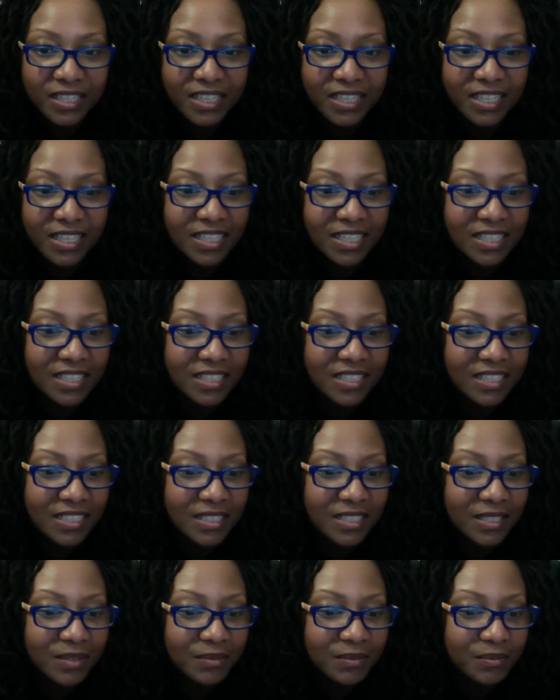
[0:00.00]

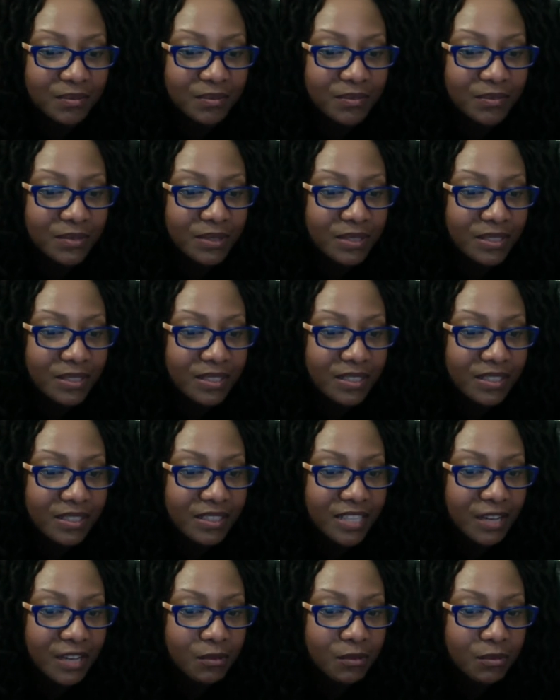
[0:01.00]
And
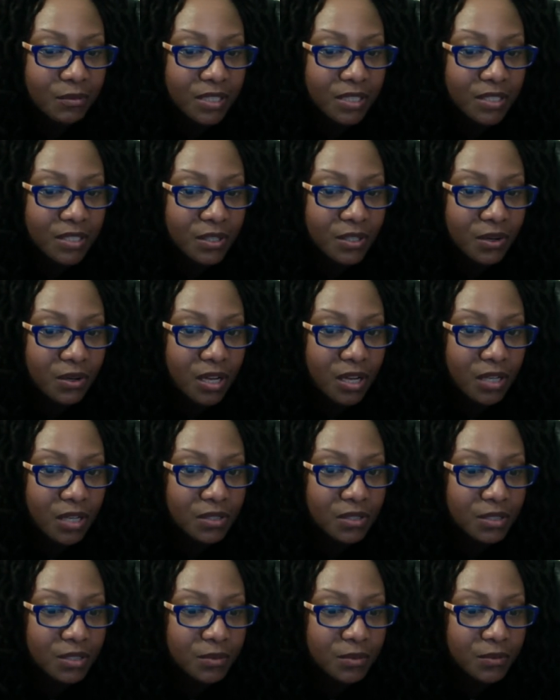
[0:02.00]
that would be so
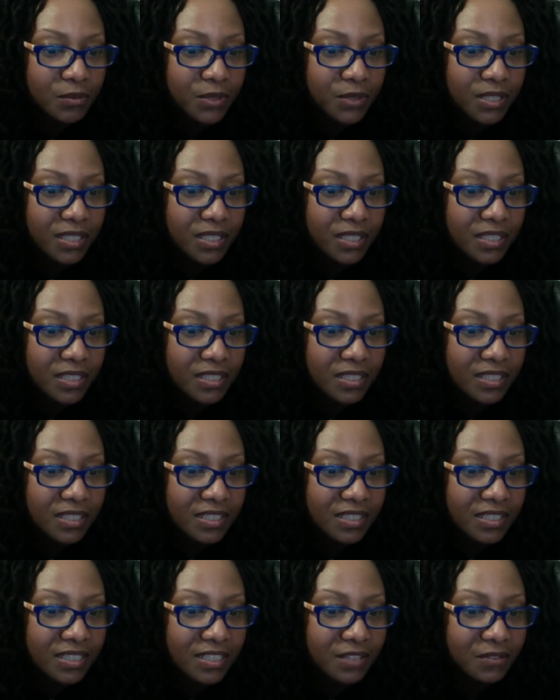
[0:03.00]
awesome if we can
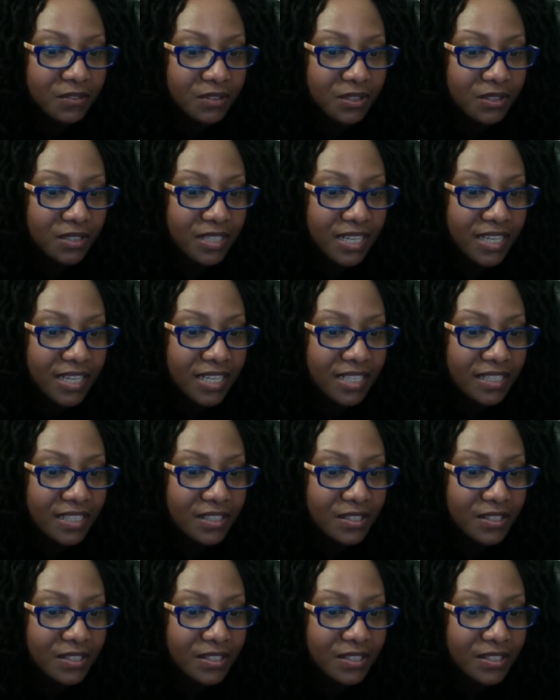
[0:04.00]
get her online.